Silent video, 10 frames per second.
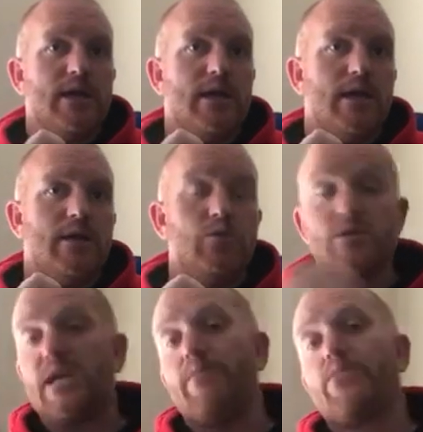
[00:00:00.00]

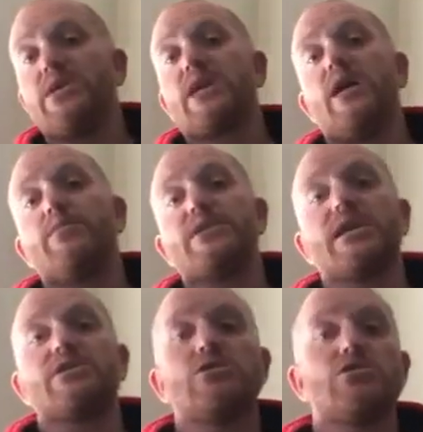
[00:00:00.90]
Would temporary tile protection,